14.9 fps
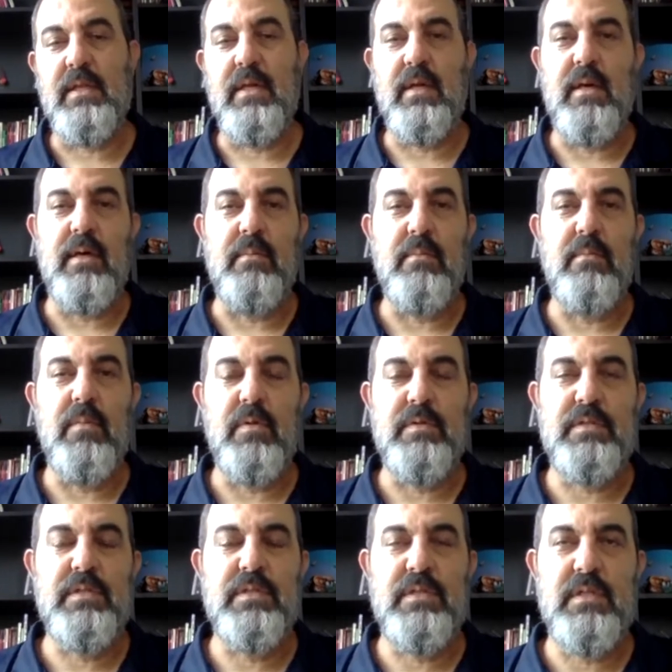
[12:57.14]
that
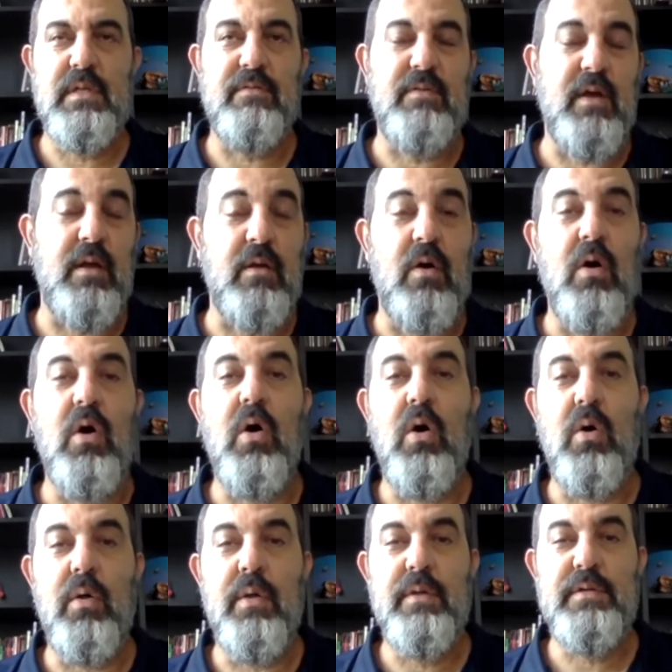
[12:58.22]
most, if not
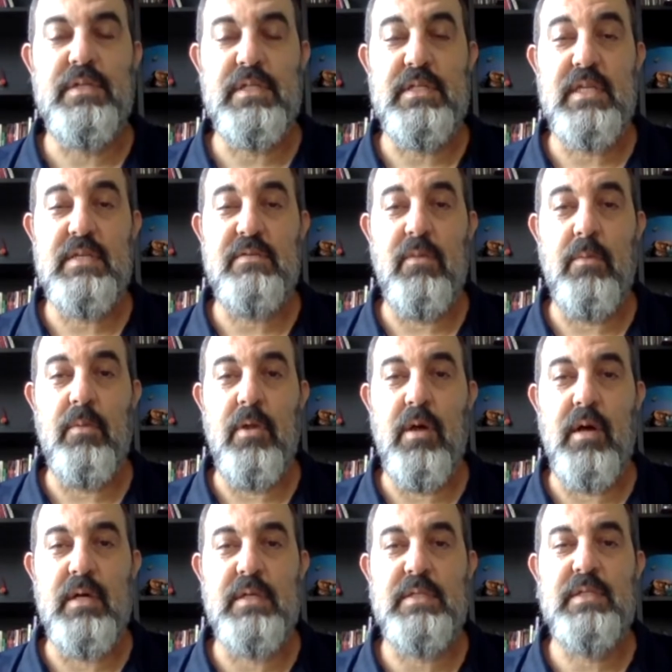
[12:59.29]
all, successful
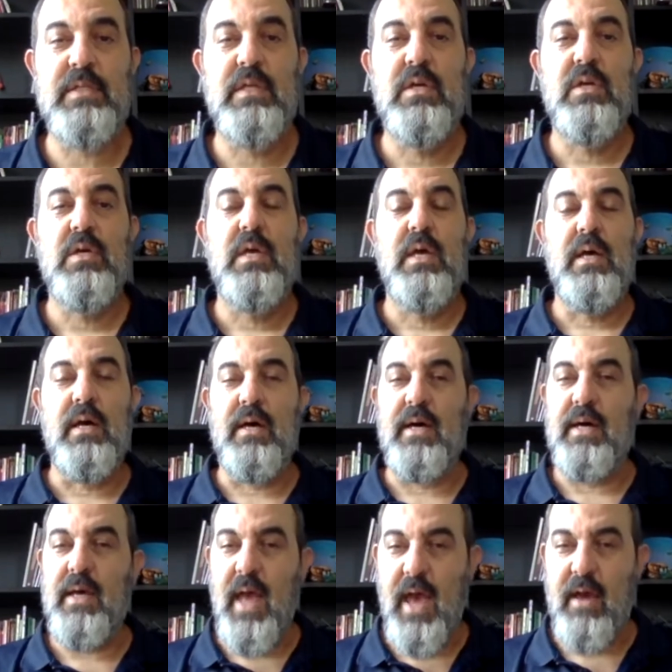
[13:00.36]
blogs
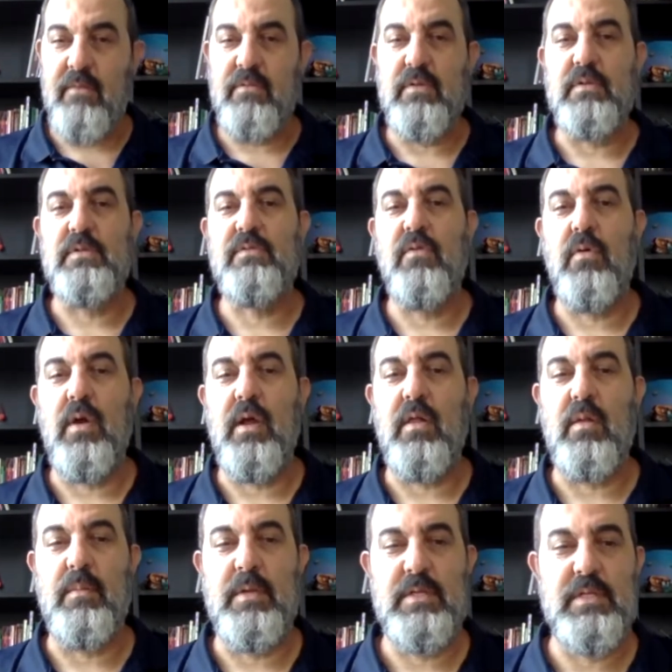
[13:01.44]
have those four
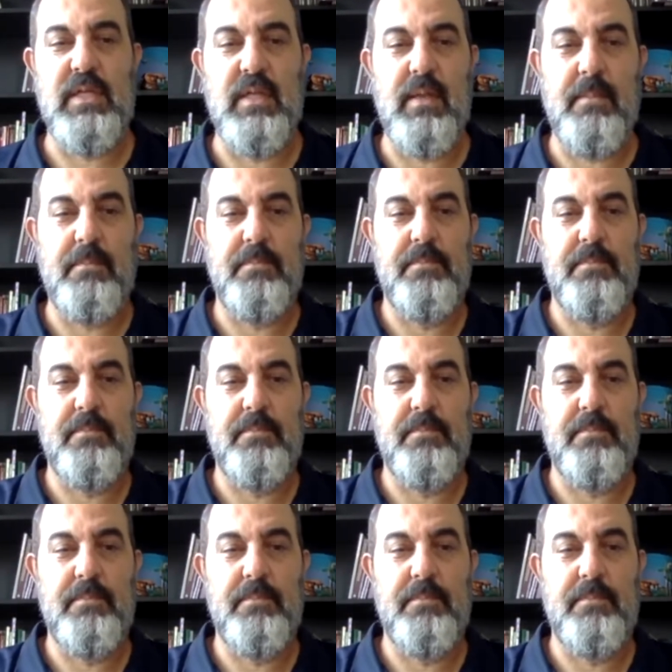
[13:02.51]
elements in them.